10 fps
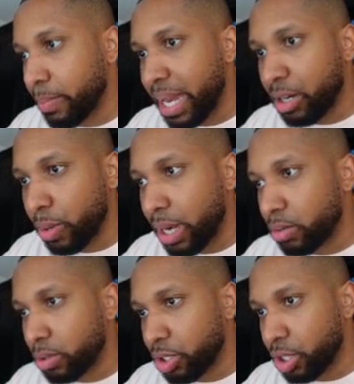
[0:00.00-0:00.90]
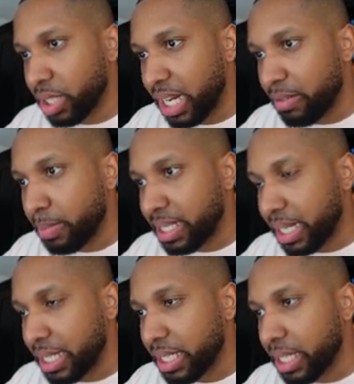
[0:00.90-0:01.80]
background so you can have a better
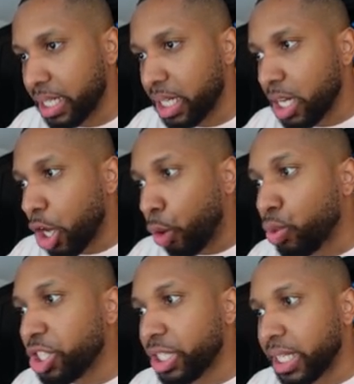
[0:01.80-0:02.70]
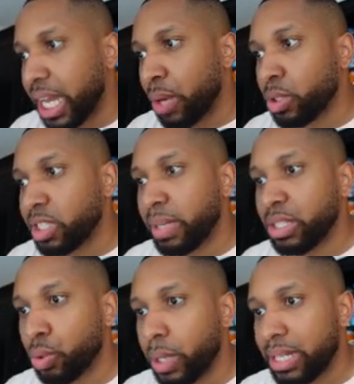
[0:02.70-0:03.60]
idea. Originally, I wanted my
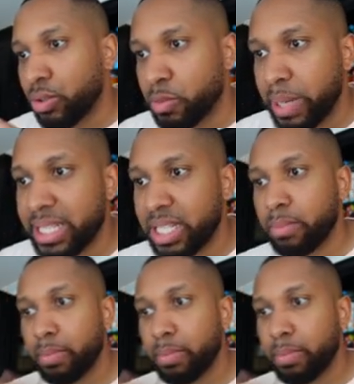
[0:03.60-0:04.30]
door handles painted in